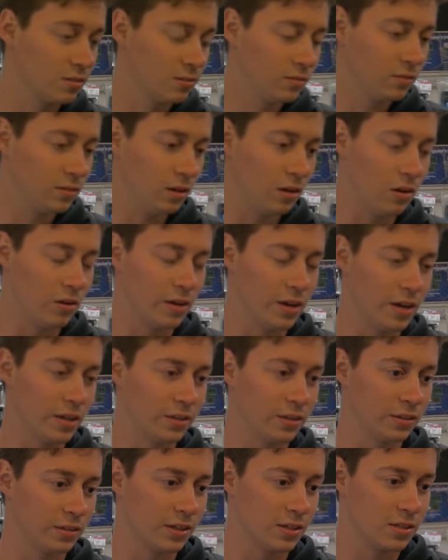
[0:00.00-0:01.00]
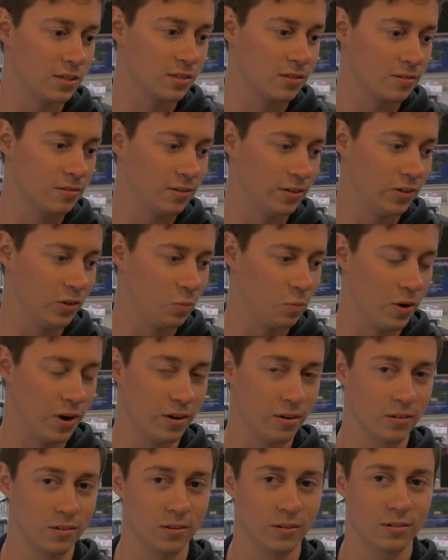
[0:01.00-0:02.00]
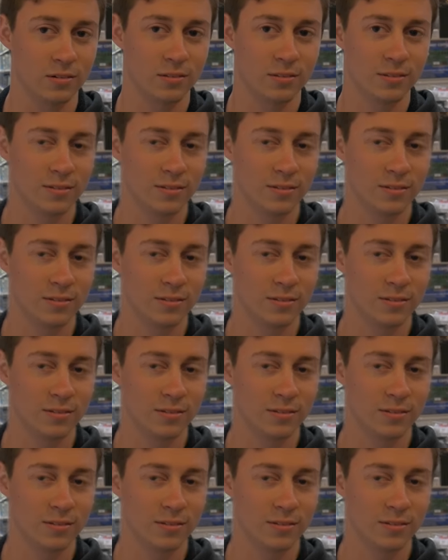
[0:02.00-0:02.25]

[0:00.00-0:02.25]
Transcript: Yes. Oh yeah, I think that's a no-brainer. I think that's